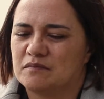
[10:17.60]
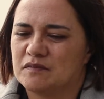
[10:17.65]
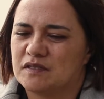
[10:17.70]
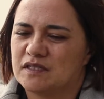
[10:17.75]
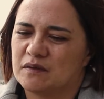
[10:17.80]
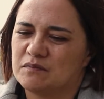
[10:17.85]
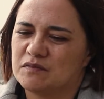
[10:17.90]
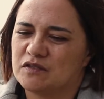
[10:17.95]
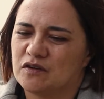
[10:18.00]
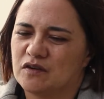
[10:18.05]

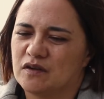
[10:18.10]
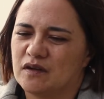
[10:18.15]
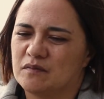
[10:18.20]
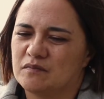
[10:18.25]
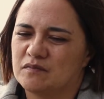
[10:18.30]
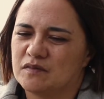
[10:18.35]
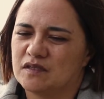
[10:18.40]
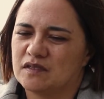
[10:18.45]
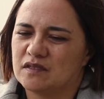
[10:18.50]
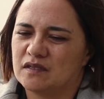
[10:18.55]

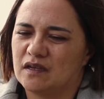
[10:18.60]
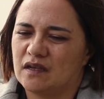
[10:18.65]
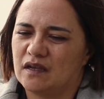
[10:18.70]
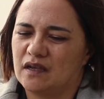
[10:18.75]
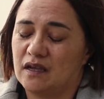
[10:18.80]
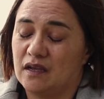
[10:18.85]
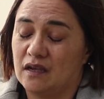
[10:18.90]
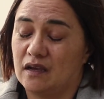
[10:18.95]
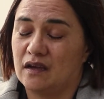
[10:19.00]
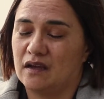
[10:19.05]
sometimes
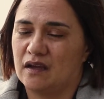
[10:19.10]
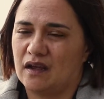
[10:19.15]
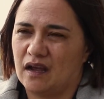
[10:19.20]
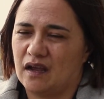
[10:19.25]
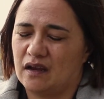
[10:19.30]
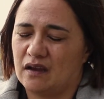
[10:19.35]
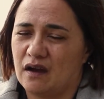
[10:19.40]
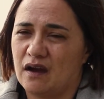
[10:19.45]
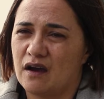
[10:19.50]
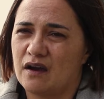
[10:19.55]
here
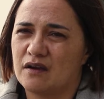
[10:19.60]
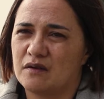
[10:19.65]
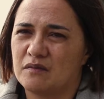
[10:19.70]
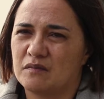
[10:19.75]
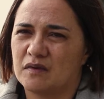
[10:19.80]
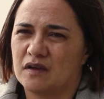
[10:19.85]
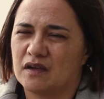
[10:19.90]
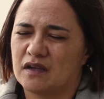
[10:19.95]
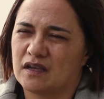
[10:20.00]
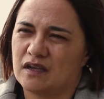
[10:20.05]
at
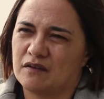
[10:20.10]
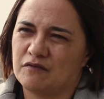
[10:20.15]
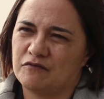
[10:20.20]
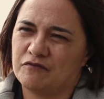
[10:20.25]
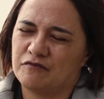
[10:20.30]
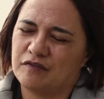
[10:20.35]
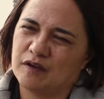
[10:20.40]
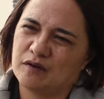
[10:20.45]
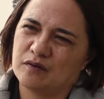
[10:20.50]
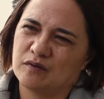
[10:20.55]
home it can
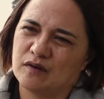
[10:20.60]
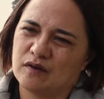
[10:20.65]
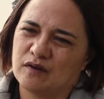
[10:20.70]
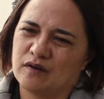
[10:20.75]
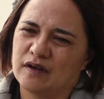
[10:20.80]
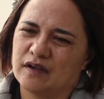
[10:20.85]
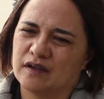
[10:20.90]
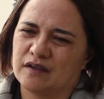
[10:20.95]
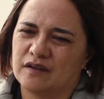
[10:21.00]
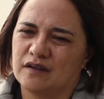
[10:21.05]
feel
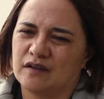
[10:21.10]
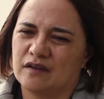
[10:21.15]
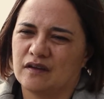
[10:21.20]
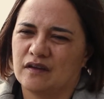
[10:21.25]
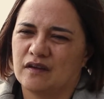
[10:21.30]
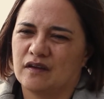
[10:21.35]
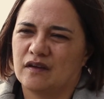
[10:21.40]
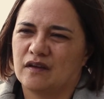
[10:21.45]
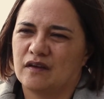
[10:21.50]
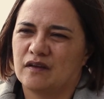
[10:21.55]
like
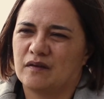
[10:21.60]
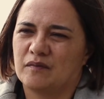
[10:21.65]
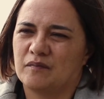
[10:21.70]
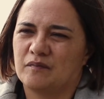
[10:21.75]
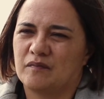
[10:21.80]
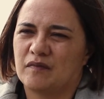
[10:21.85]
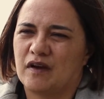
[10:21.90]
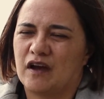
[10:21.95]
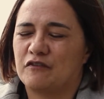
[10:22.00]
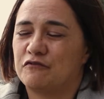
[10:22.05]

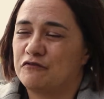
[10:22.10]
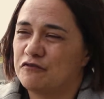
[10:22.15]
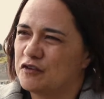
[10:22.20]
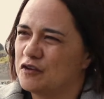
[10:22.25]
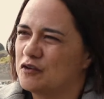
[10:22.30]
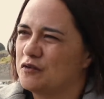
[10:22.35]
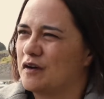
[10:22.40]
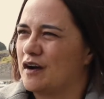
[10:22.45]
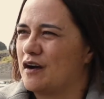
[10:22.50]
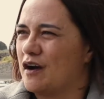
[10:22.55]
a
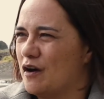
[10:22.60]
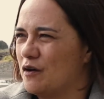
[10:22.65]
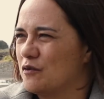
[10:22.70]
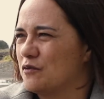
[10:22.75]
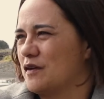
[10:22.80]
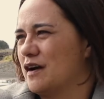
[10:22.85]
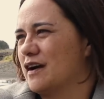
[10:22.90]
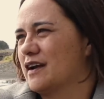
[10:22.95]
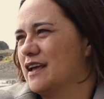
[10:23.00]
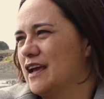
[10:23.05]
few
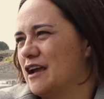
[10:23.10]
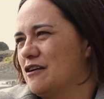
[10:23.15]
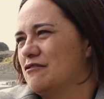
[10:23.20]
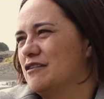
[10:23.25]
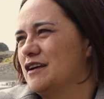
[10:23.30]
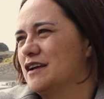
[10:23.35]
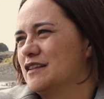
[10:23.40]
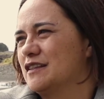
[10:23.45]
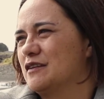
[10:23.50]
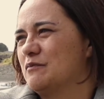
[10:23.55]
are
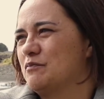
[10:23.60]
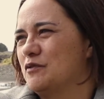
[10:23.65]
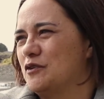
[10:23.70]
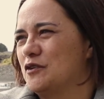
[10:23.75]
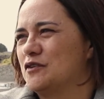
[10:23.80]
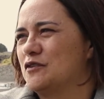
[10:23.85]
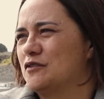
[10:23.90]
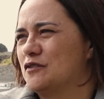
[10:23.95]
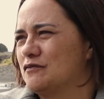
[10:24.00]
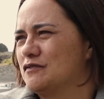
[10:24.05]
carrying the
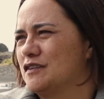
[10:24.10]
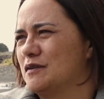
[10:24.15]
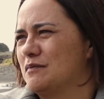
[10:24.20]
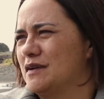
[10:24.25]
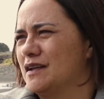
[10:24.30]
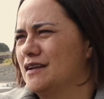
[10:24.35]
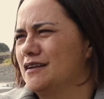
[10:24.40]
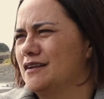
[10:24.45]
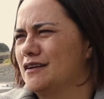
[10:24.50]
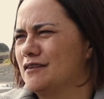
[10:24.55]
burden of the
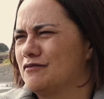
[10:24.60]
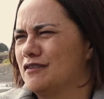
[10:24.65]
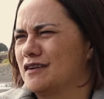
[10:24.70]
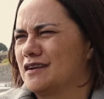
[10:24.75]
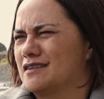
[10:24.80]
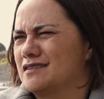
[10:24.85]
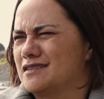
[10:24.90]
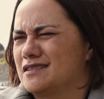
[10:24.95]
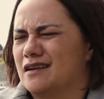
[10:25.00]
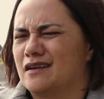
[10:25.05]
many, if I
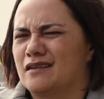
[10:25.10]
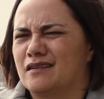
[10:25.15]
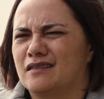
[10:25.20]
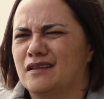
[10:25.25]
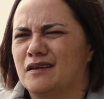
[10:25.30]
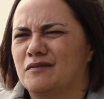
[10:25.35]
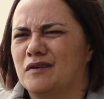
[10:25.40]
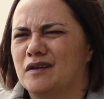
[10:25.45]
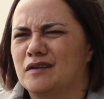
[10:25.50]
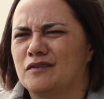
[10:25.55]
can say it
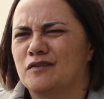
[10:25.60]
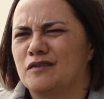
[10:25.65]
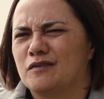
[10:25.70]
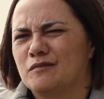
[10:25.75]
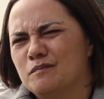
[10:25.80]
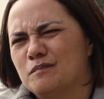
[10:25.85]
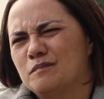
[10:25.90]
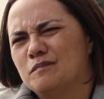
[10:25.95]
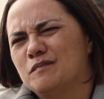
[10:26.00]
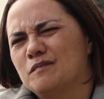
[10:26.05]
in that way, not
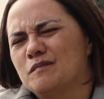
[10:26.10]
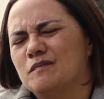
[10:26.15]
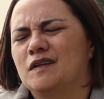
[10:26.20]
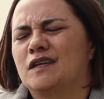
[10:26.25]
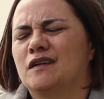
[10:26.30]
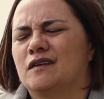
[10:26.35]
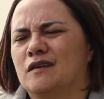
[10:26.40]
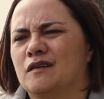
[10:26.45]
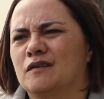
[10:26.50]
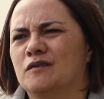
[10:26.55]
a,
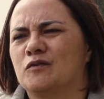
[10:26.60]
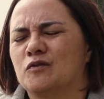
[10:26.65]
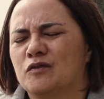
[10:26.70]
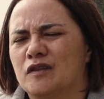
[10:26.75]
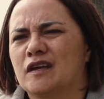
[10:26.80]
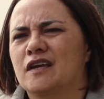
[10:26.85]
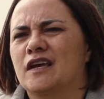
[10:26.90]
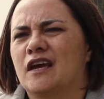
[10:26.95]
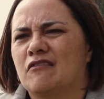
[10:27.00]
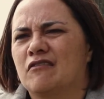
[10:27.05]
you know, or
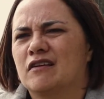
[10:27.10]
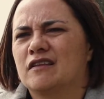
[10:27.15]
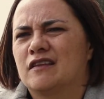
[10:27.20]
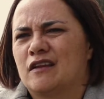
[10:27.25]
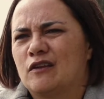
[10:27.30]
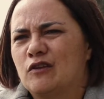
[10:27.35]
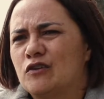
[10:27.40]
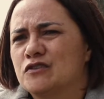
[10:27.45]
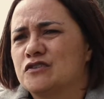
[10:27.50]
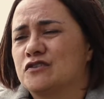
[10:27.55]
they're carrying
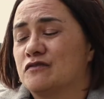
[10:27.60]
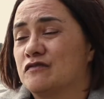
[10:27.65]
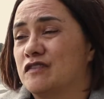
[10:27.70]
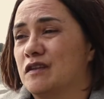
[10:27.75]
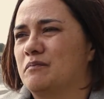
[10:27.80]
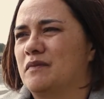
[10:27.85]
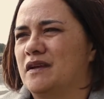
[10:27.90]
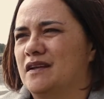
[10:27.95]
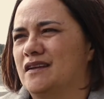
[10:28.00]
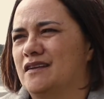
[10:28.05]
the lot of
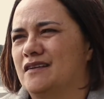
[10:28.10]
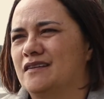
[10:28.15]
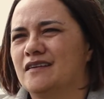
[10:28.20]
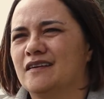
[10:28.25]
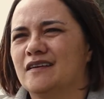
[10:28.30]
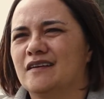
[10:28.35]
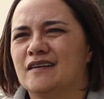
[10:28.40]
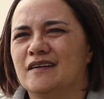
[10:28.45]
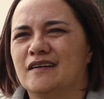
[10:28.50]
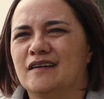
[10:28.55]
the many
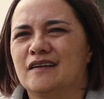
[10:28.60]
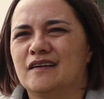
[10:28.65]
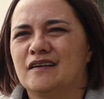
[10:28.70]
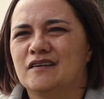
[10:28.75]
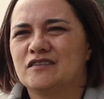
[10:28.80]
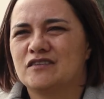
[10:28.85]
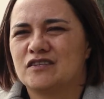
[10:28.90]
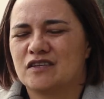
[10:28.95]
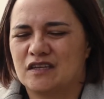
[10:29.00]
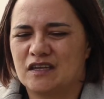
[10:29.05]

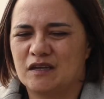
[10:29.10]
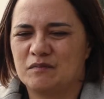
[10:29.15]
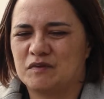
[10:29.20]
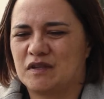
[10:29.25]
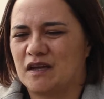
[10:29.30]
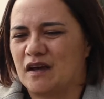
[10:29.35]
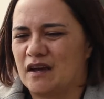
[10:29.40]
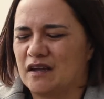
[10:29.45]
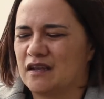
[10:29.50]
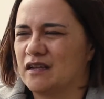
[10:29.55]
to
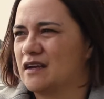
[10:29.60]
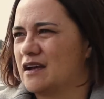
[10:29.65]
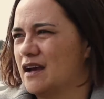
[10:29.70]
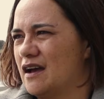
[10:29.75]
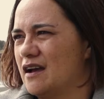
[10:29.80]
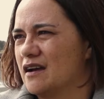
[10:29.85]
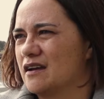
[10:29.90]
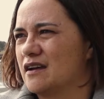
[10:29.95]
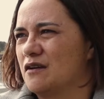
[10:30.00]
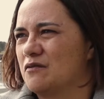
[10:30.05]
keep the ahi
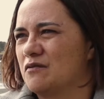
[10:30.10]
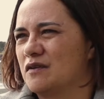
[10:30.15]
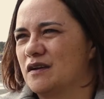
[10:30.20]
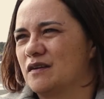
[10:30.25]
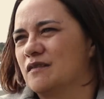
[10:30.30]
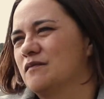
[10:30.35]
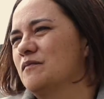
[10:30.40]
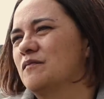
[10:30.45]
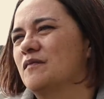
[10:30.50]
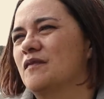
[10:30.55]
kā
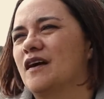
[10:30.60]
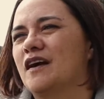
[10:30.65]
going.